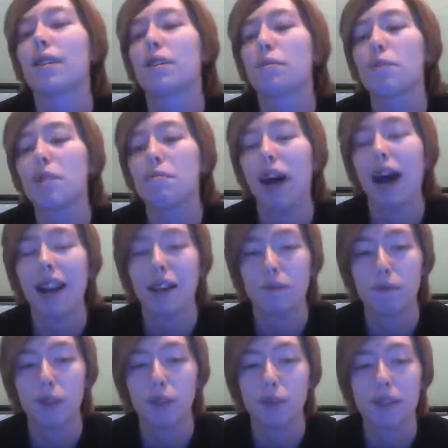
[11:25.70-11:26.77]
really bad
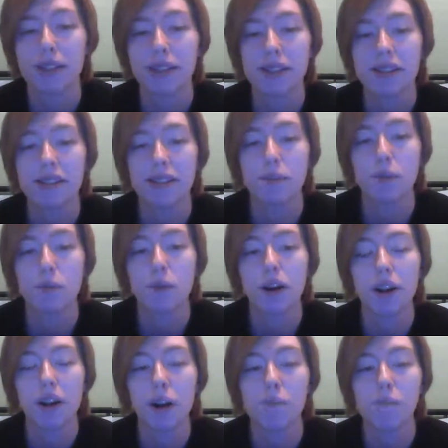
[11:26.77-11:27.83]
influences if you
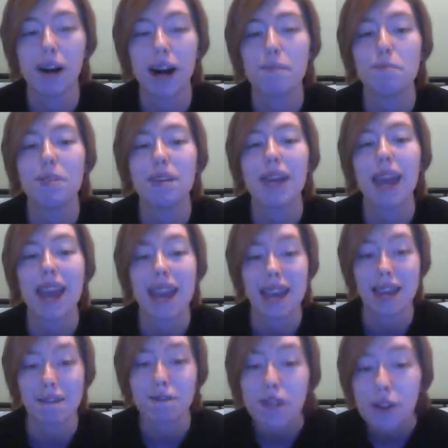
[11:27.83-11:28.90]
want to go by
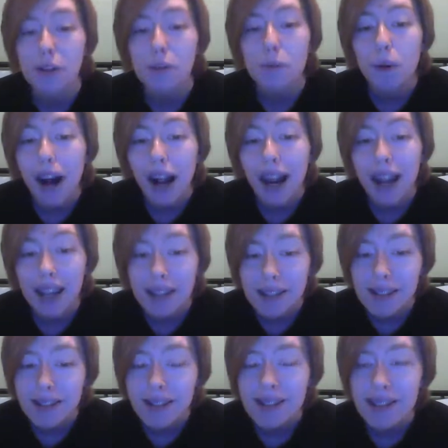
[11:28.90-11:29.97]

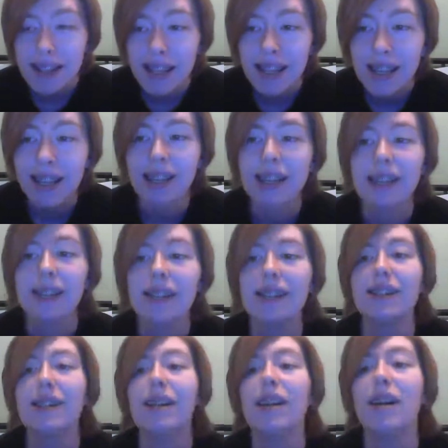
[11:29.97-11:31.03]
behavior-wise.
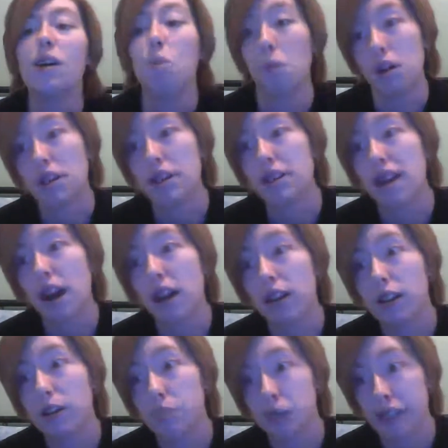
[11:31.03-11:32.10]
One's
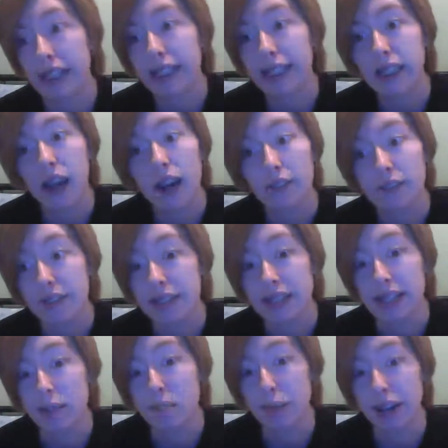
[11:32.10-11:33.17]
gone completely off the
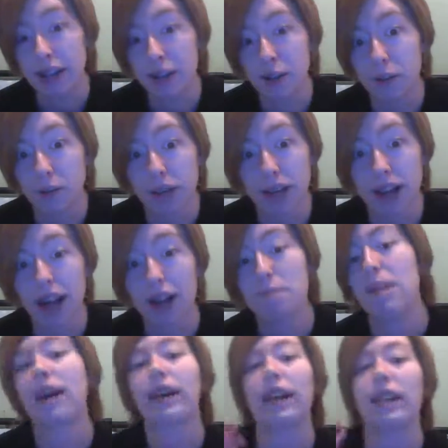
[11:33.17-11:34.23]
deep end when
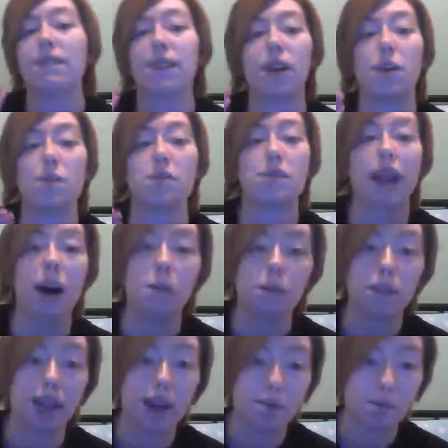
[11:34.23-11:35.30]
I'm not going to even go
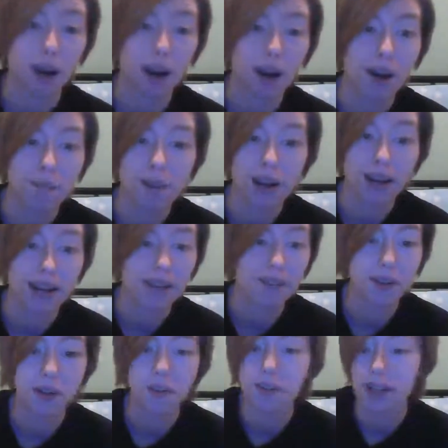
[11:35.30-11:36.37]
down that route. I'm not going to
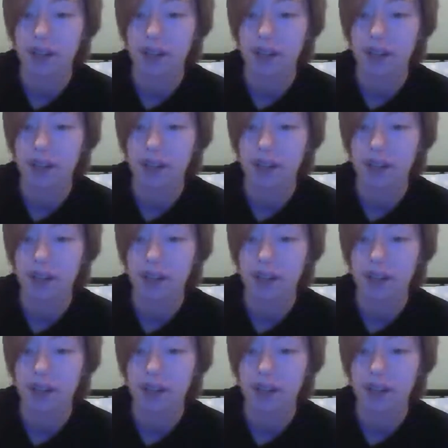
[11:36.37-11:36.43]
even go